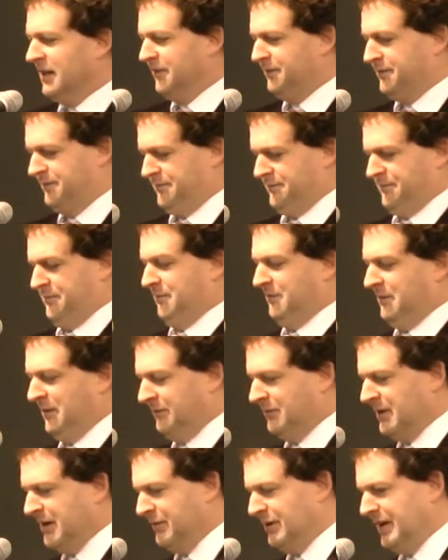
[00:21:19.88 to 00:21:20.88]
if
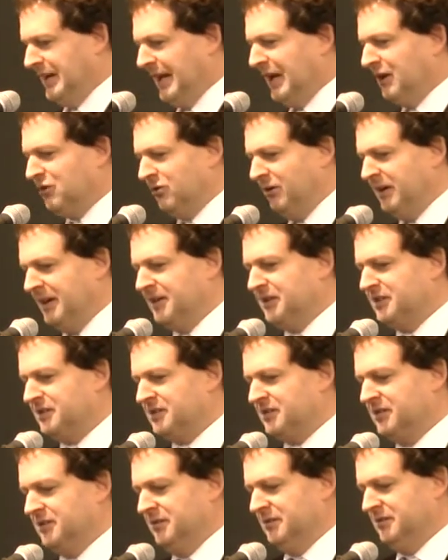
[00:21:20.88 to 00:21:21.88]
you've given any credence
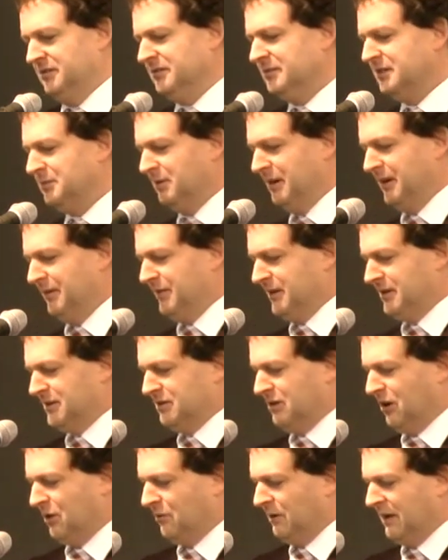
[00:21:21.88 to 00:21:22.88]
to the belief that
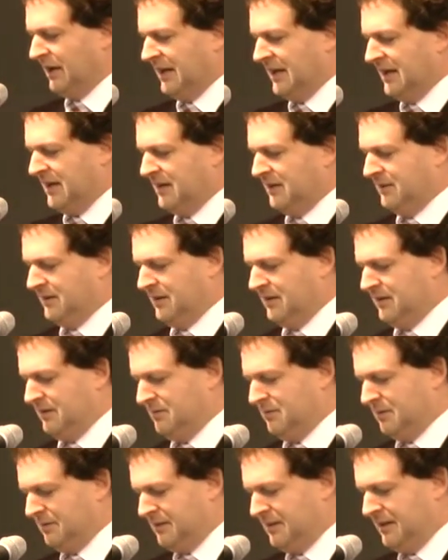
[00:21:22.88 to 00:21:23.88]
it's not really here, then
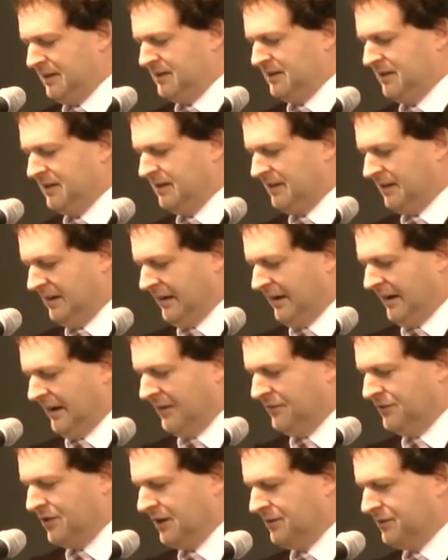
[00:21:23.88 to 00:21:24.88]
you probably need to
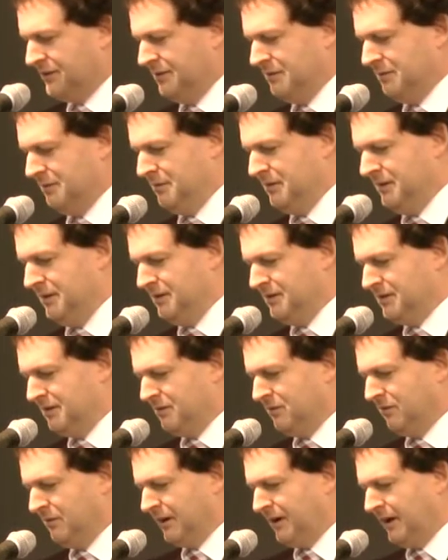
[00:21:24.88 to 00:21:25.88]
adjust your opinions
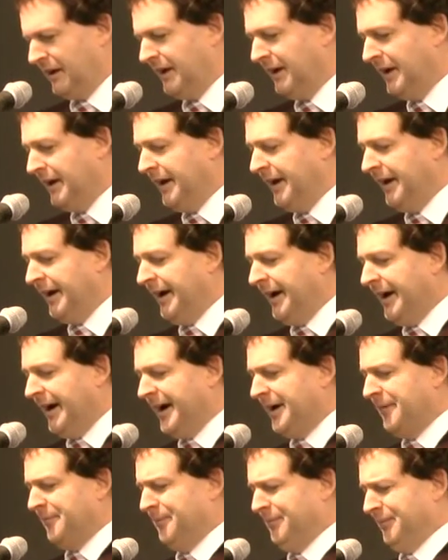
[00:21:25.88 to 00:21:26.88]
accordingly.
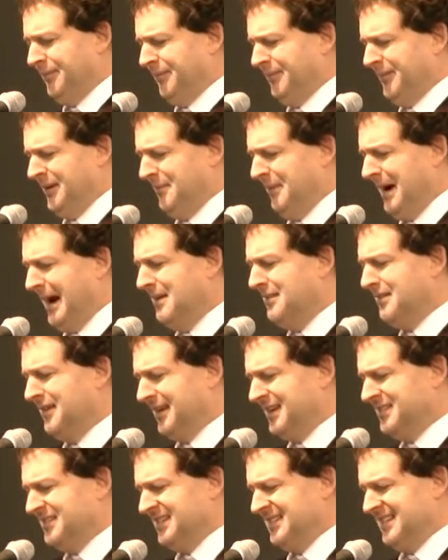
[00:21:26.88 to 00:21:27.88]
Um, the main
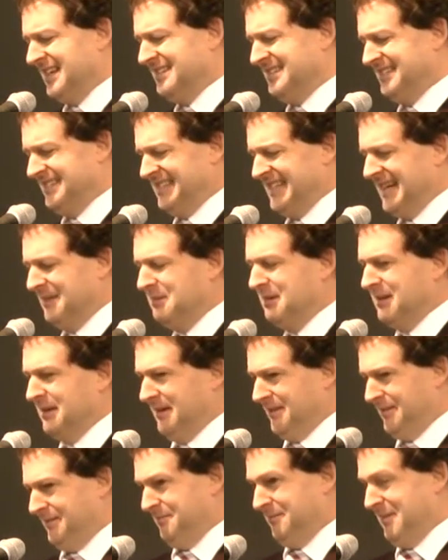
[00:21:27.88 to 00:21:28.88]
thing is it doesn't seem
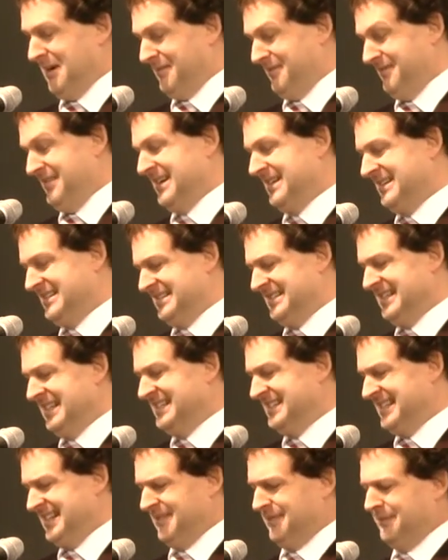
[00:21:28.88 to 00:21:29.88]
to
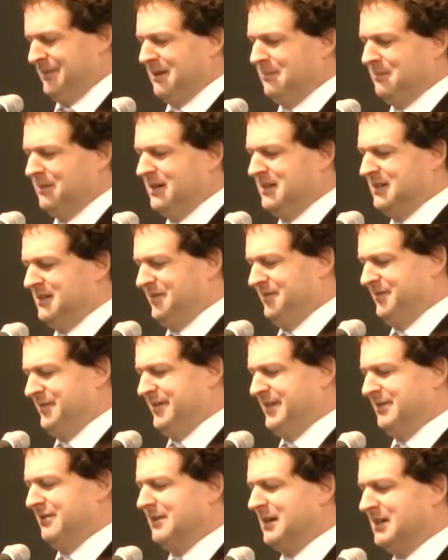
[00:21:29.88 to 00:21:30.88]
affect, affect bees
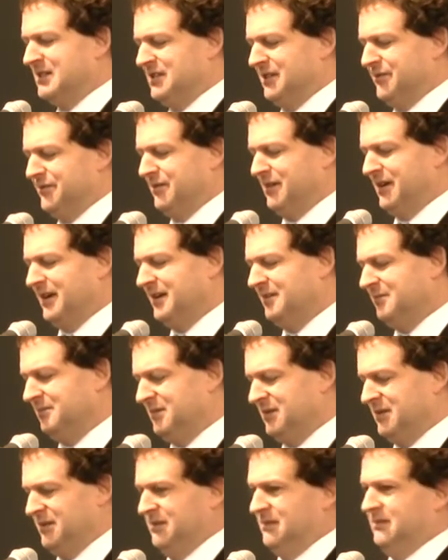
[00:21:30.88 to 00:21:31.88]
very much differently
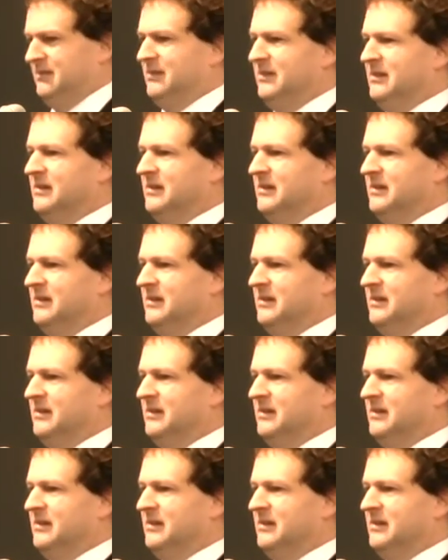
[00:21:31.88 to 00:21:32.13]
to